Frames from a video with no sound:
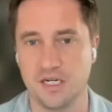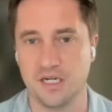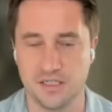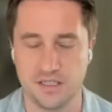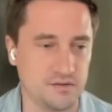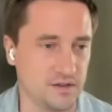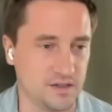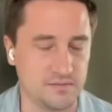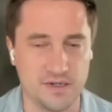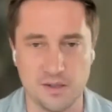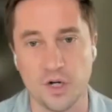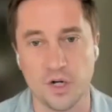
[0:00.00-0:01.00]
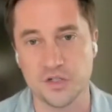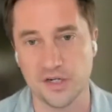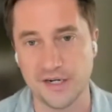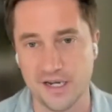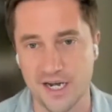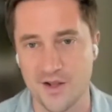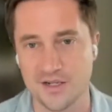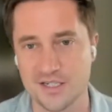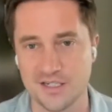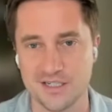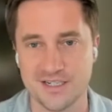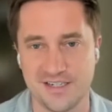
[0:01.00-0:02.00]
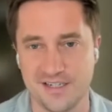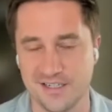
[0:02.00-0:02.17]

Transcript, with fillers: data like vibration analysis